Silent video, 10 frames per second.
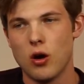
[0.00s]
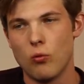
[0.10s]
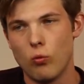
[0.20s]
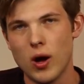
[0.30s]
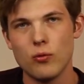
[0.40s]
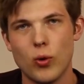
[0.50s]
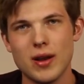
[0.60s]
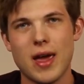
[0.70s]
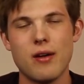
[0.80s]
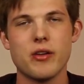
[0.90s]

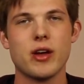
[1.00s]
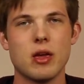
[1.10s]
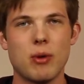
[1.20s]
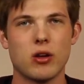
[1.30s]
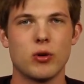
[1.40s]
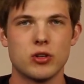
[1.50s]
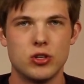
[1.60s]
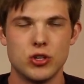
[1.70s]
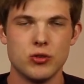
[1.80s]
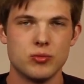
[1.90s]
what area am I going
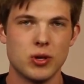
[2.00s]
to choose?